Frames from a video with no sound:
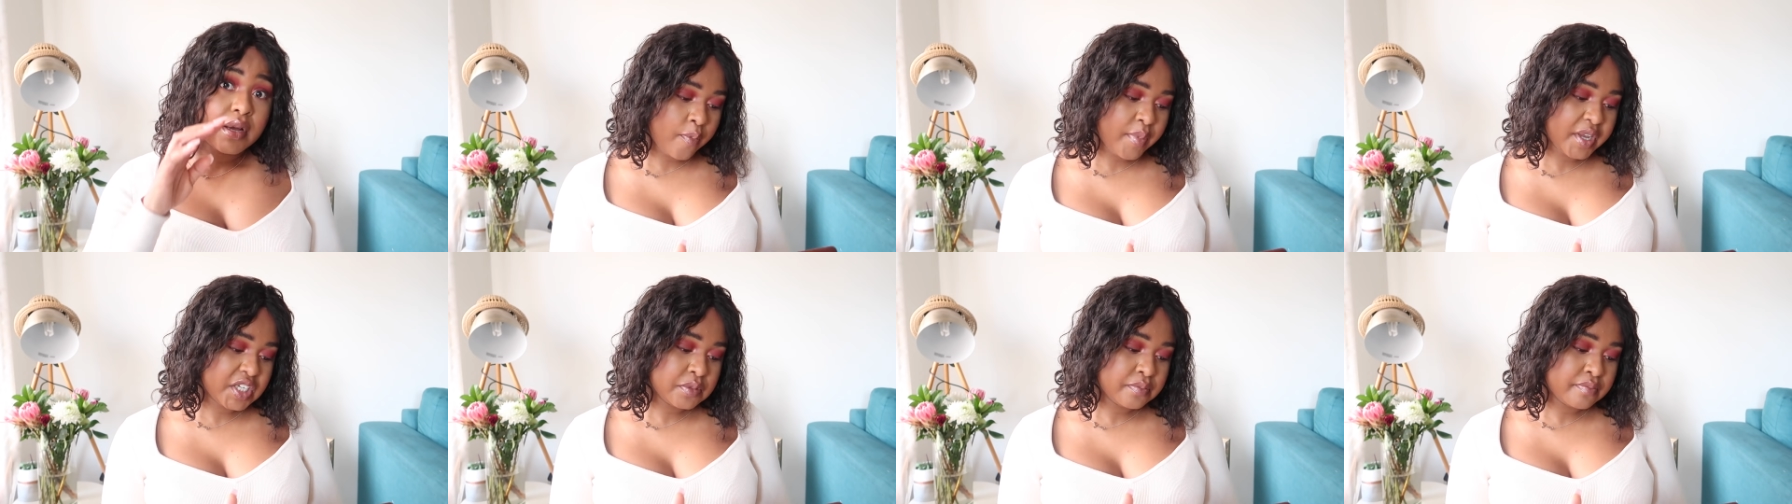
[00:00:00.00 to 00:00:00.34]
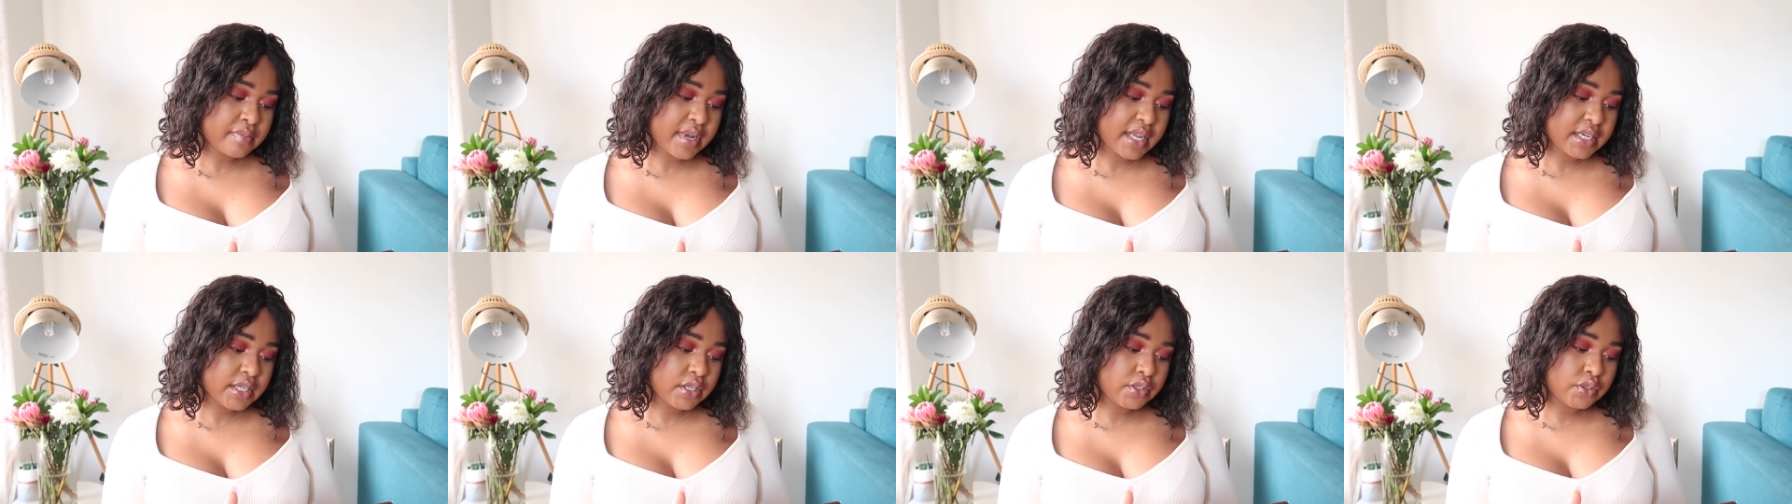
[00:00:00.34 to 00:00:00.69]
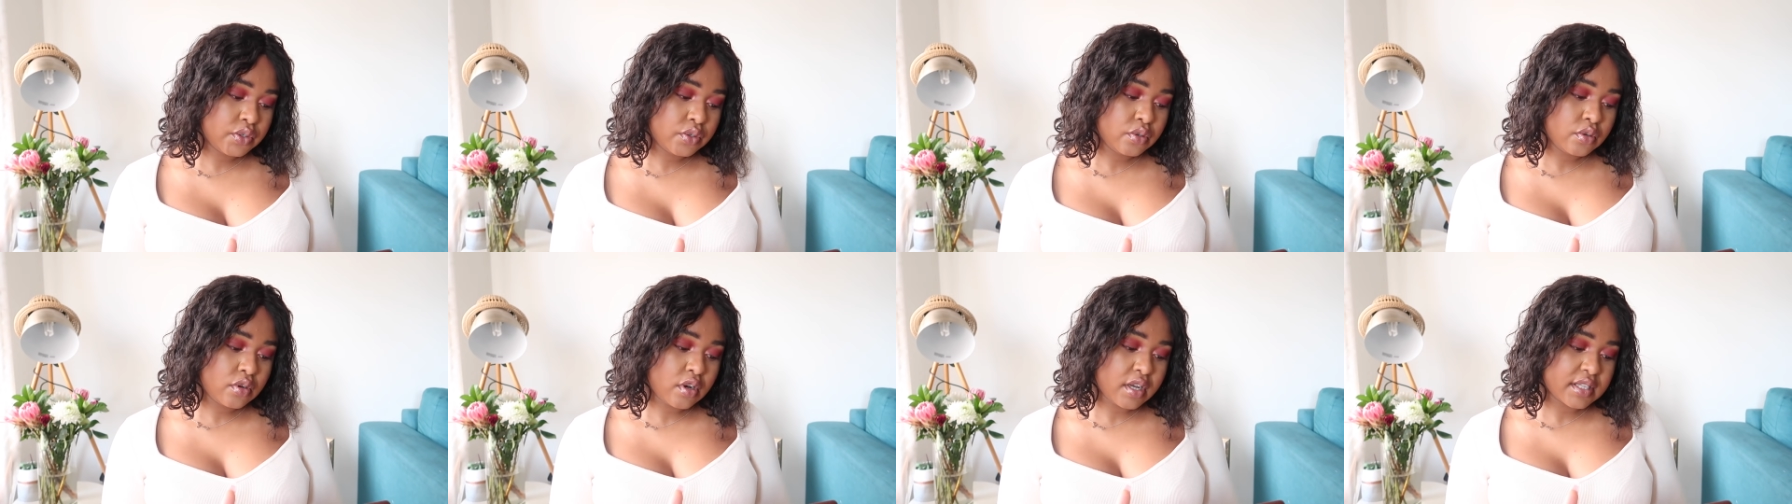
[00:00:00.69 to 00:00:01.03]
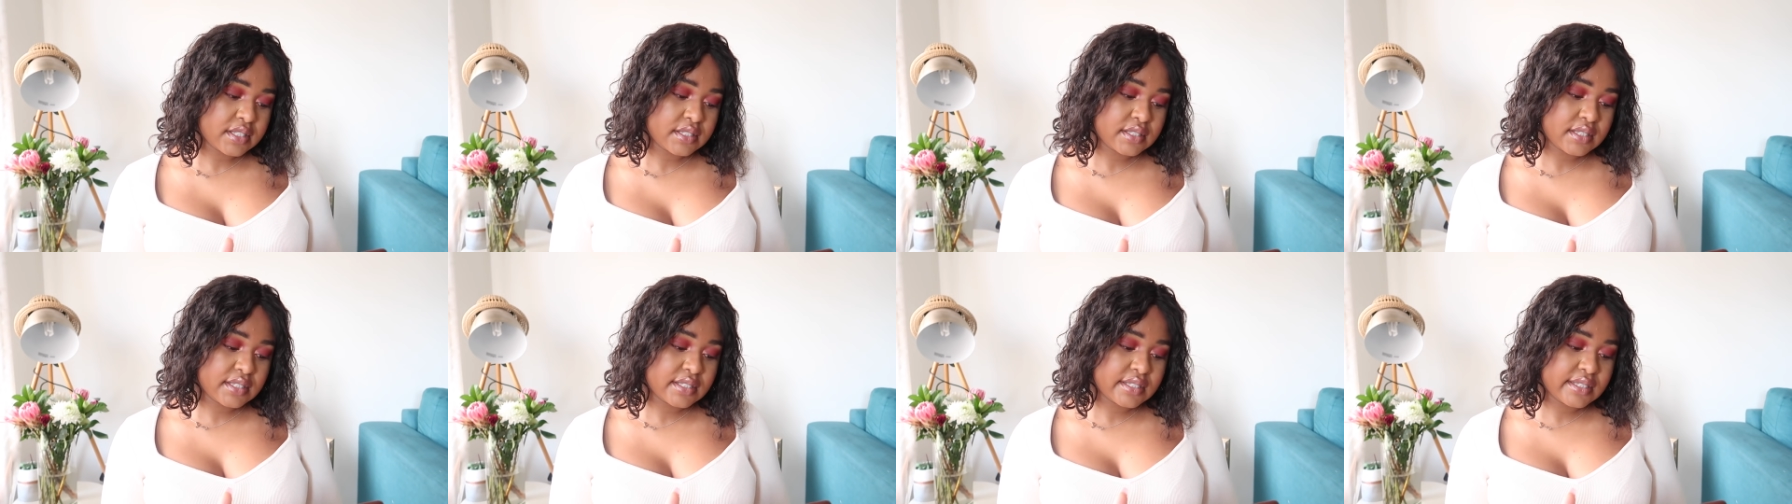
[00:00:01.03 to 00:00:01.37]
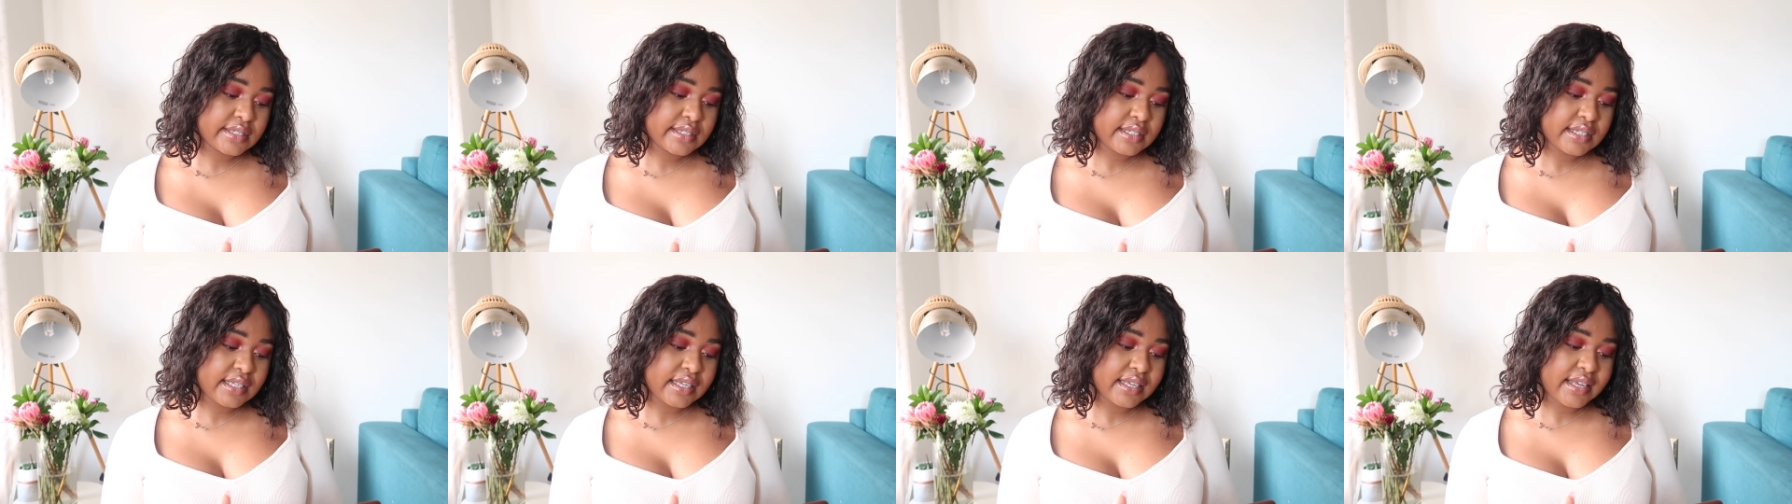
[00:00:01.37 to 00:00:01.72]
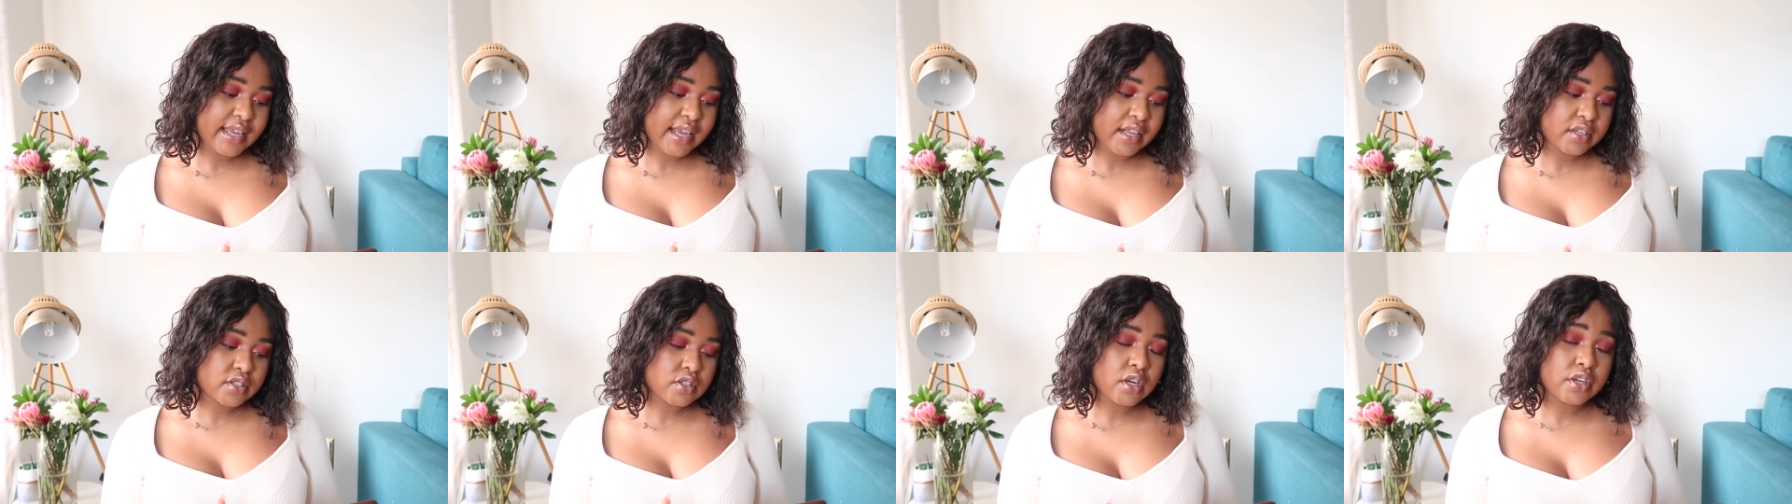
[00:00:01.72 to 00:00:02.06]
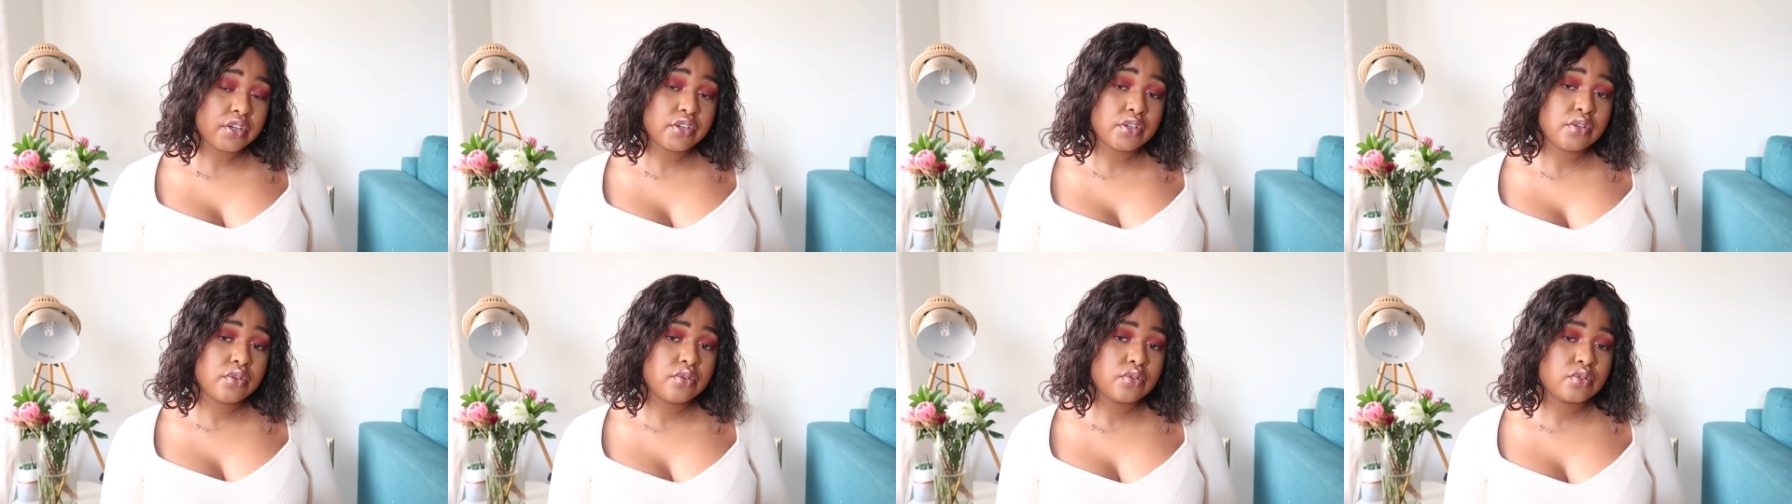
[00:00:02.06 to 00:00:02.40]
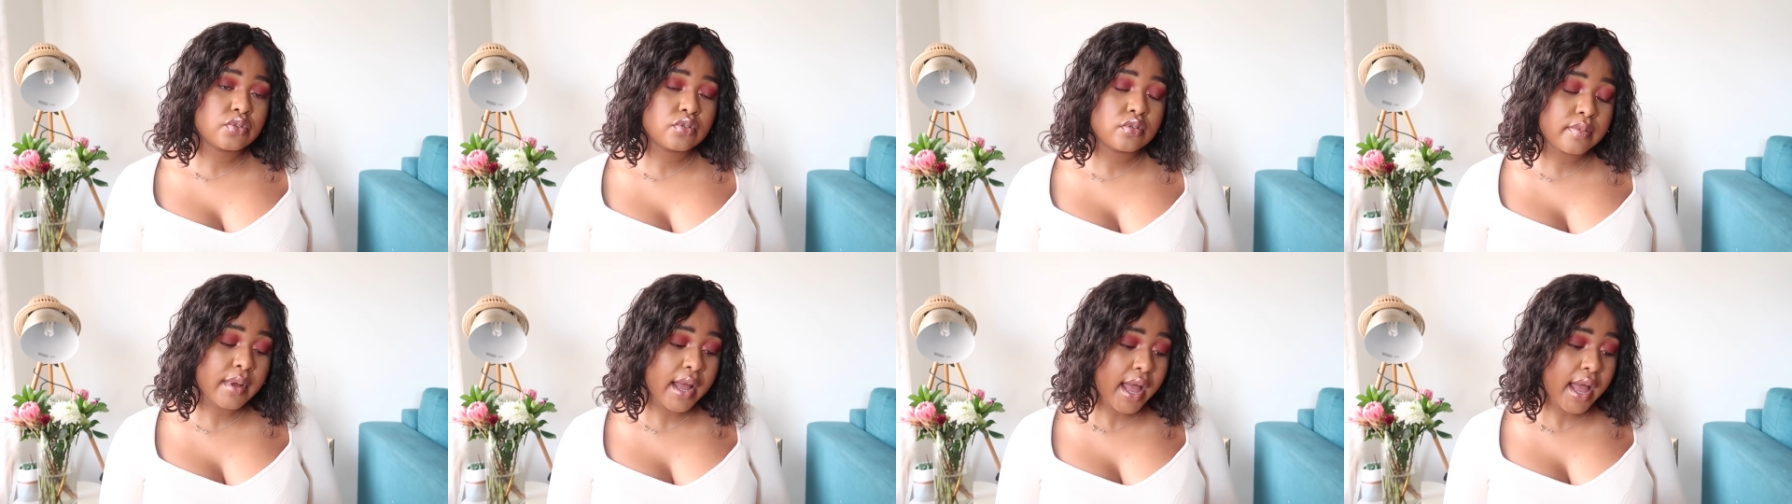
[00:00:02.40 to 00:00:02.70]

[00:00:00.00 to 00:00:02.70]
How much money do you consistently get on YouTube?